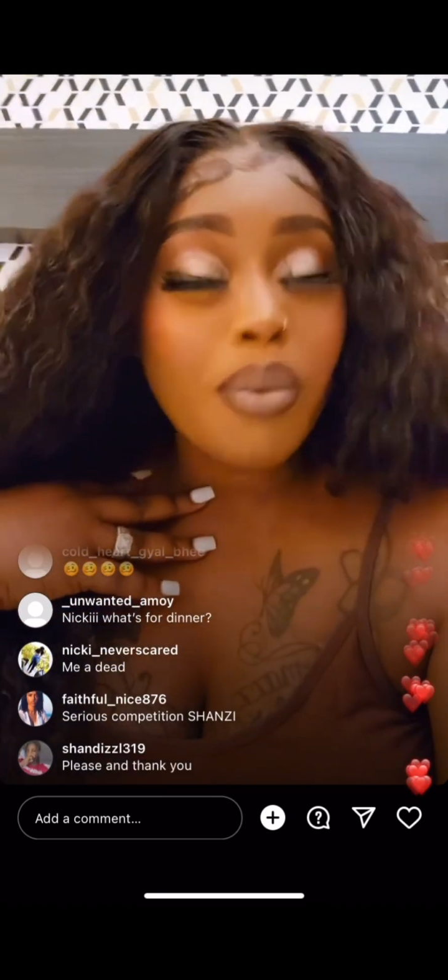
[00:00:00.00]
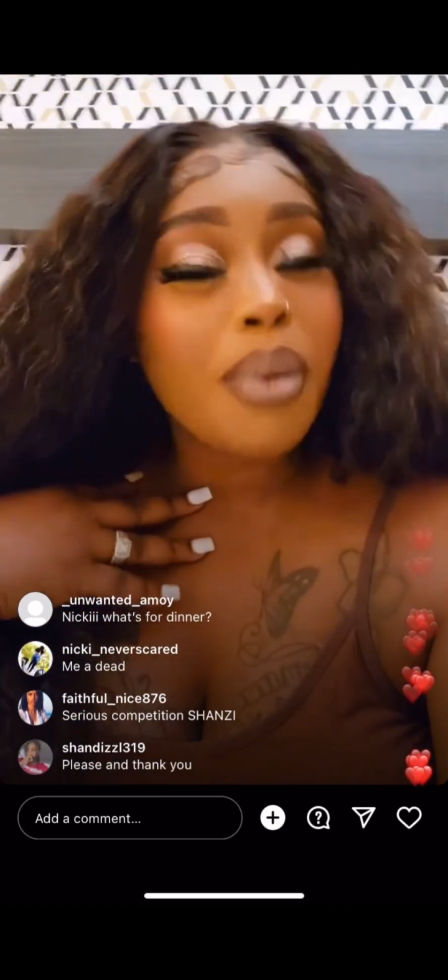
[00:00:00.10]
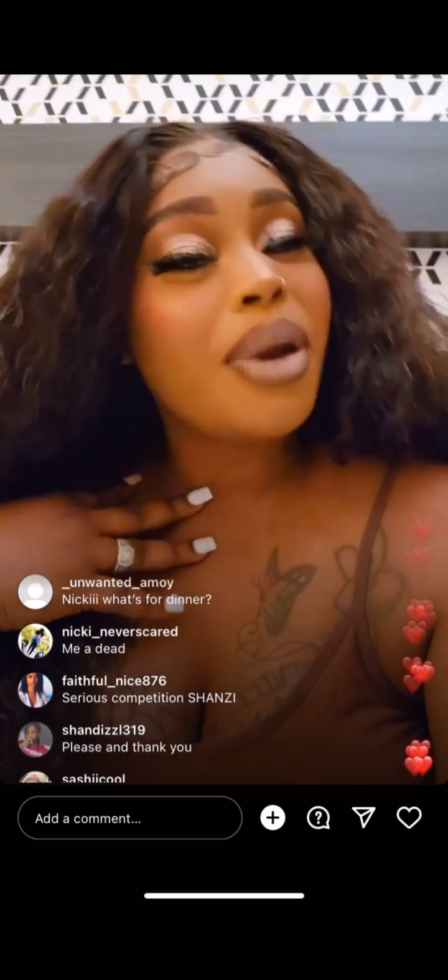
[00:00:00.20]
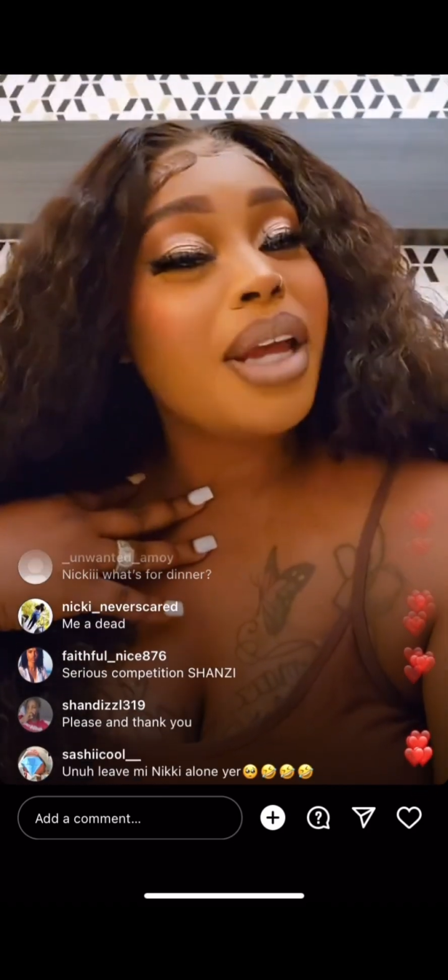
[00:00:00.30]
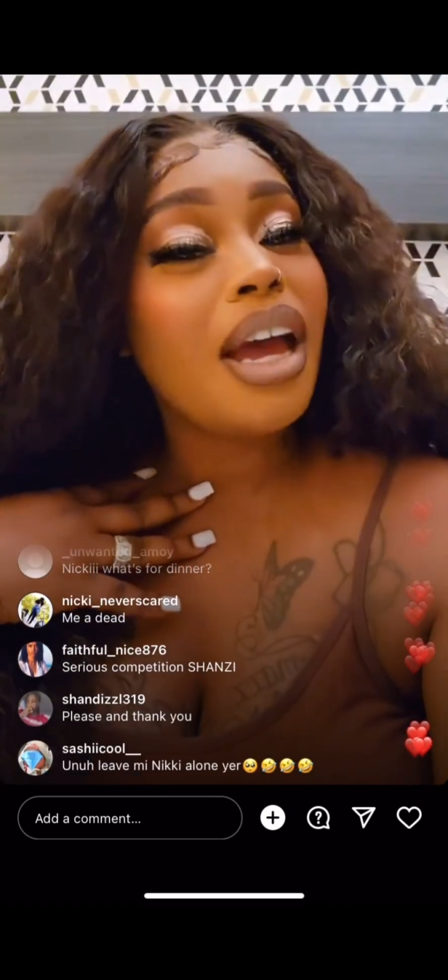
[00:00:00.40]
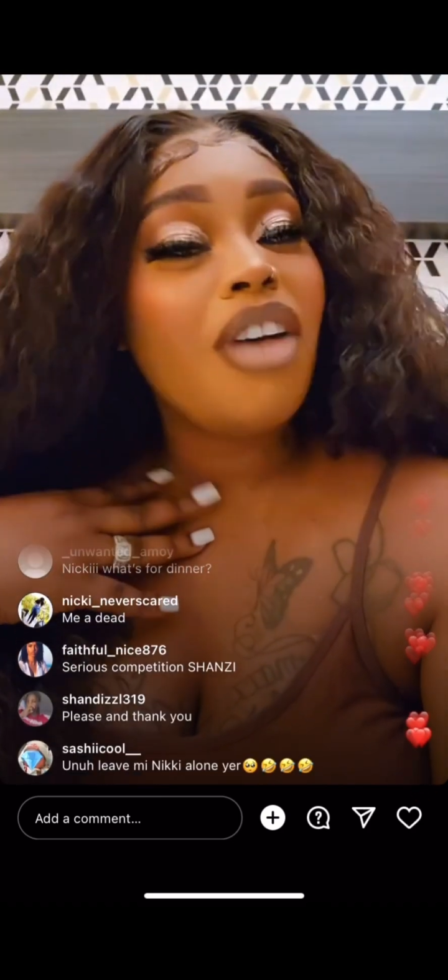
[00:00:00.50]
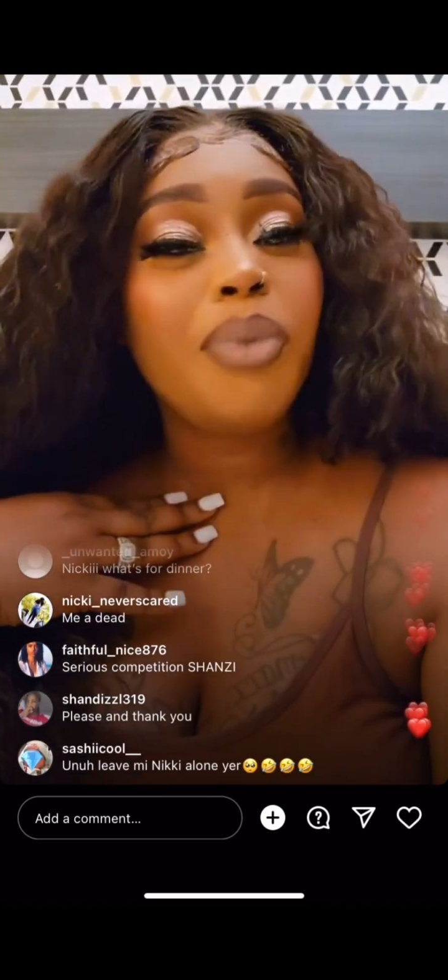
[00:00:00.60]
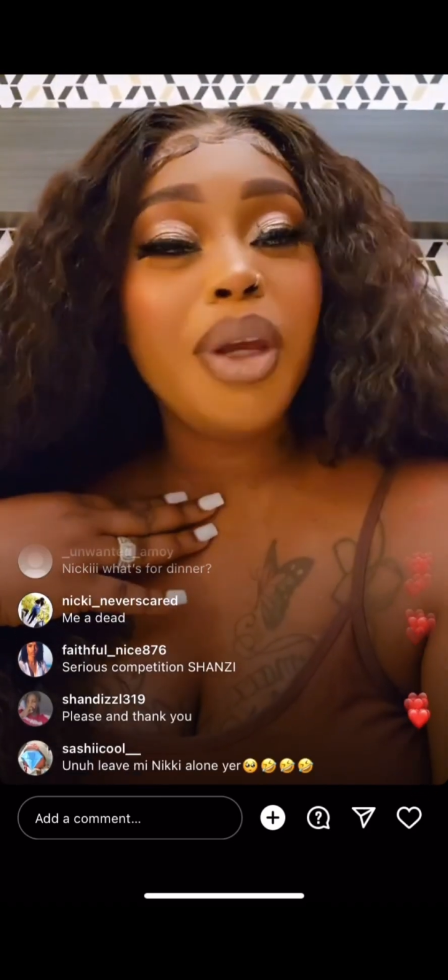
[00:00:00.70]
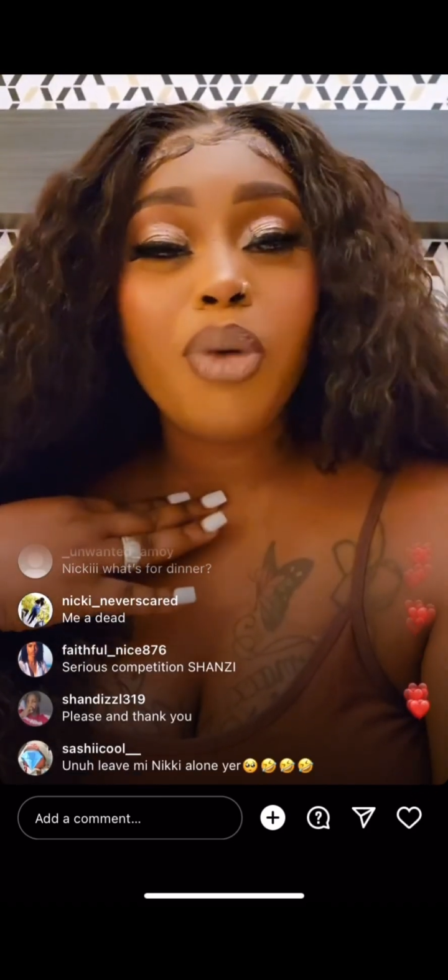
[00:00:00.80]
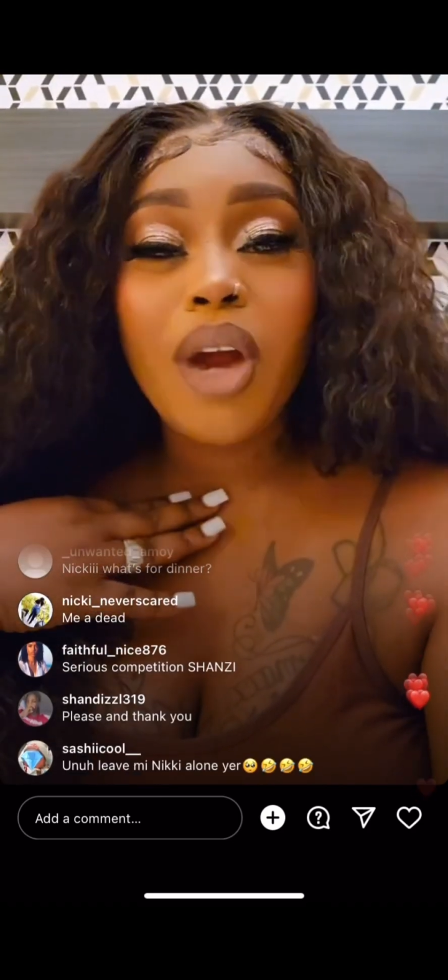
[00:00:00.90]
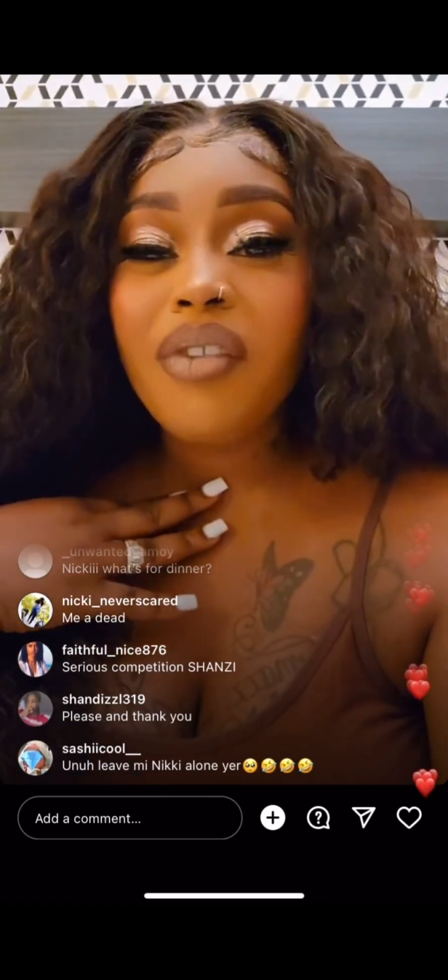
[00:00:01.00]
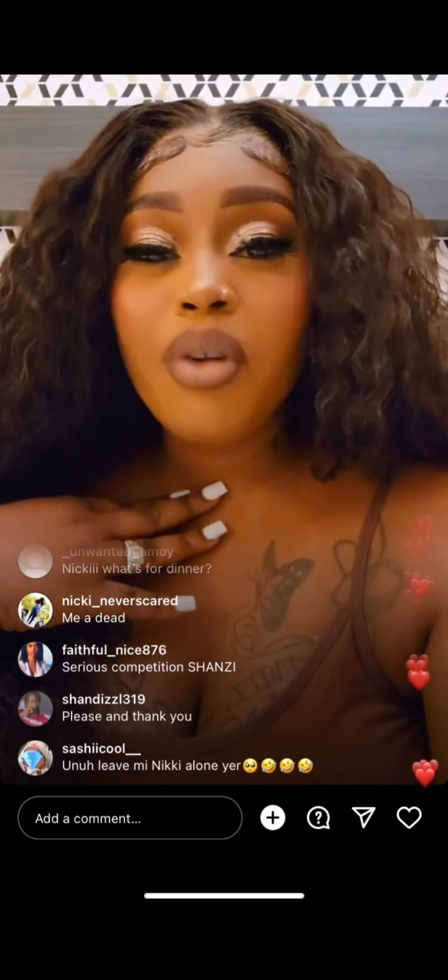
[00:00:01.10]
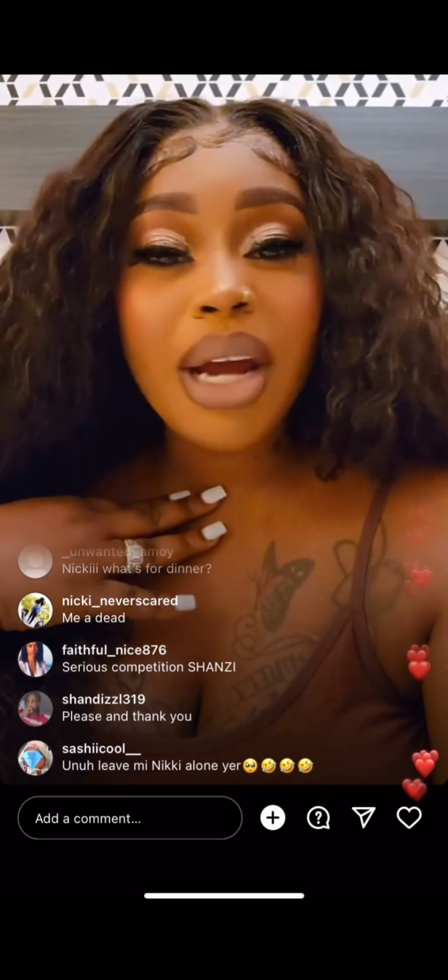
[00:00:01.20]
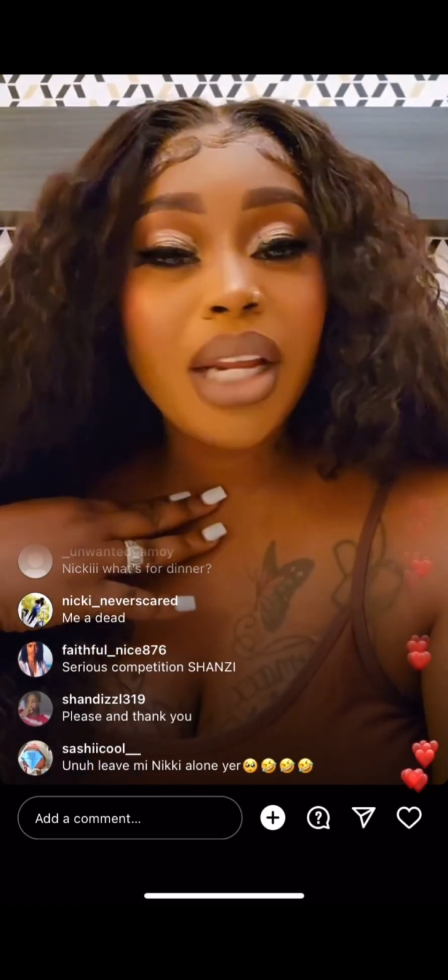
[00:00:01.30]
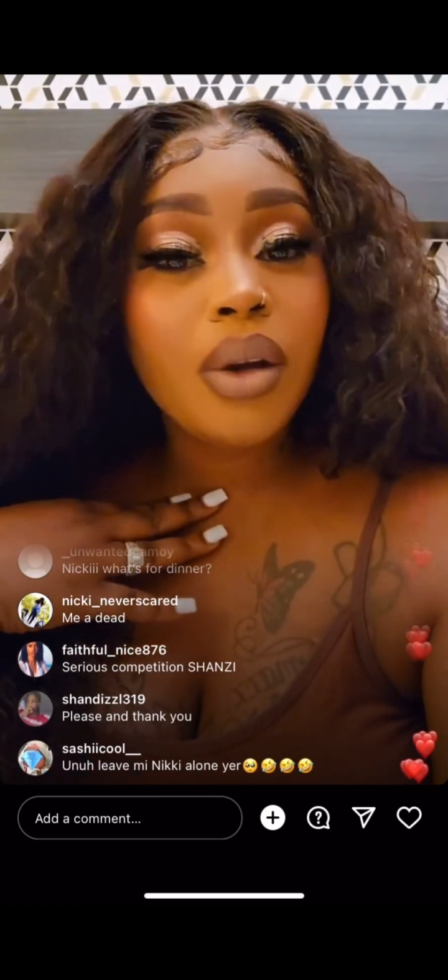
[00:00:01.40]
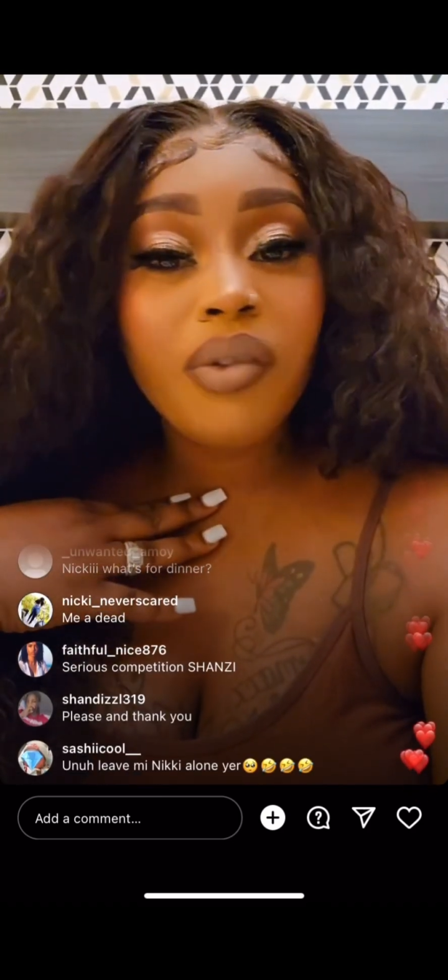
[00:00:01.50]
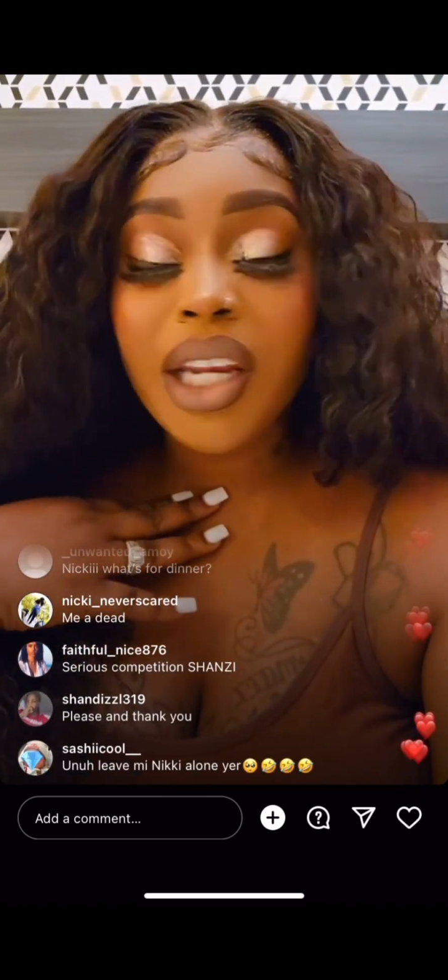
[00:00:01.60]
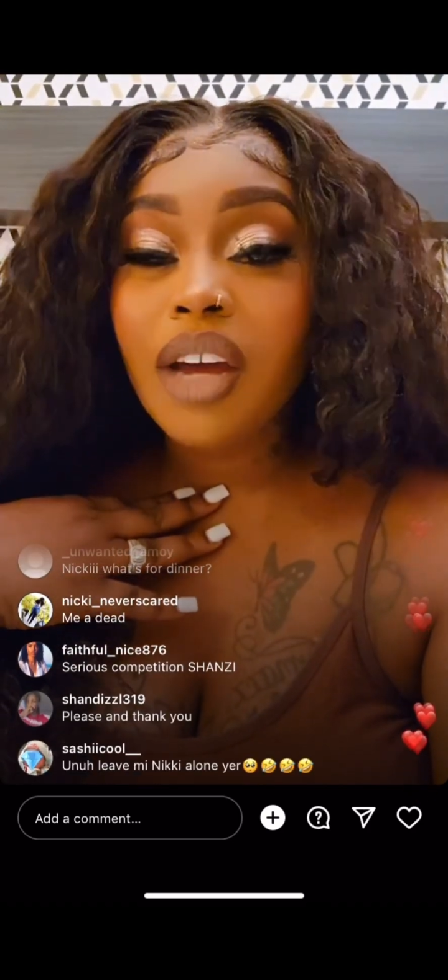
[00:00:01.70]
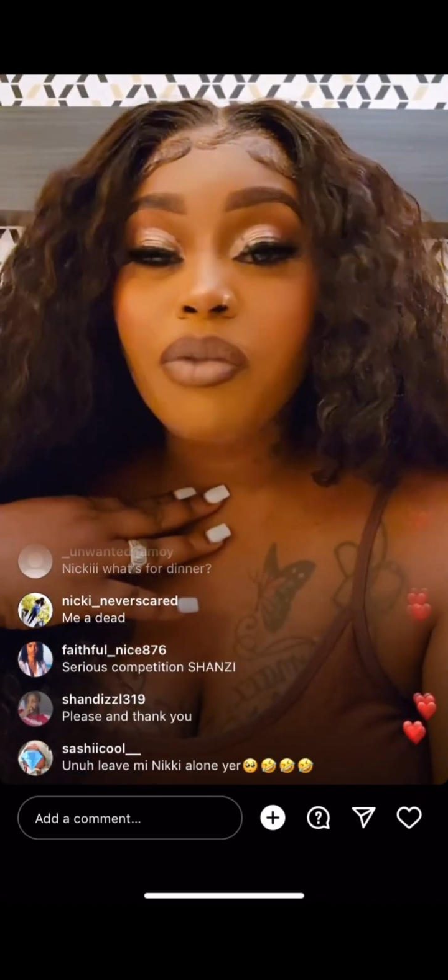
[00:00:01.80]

Remember, you have people everybody love,